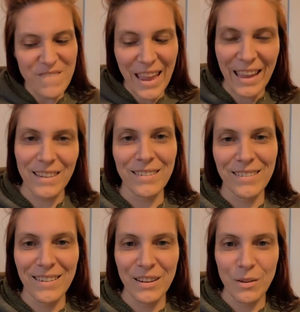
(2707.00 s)
Dang it.
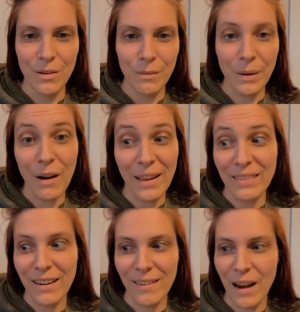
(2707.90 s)
But I'll get
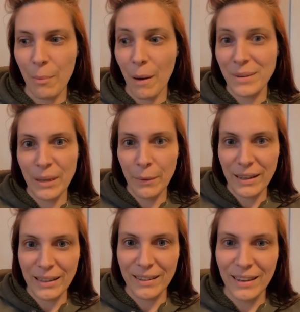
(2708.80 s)
there. I promise I will
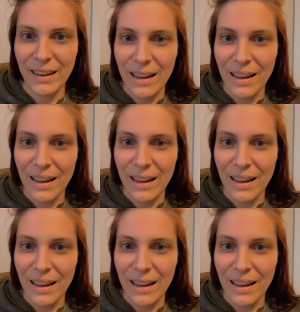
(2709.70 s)
get there.